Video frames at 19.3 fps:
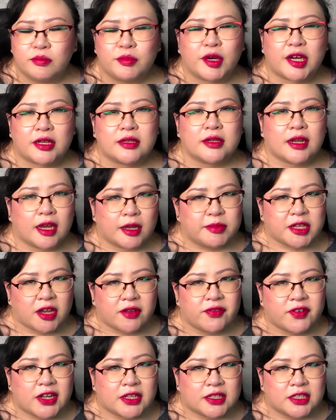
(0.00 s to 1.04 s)
But I'm
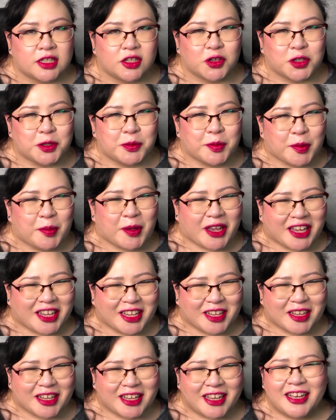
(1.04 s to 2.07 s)
definitely going to be
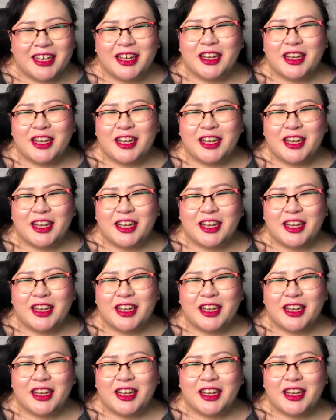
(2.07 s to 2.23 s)
picking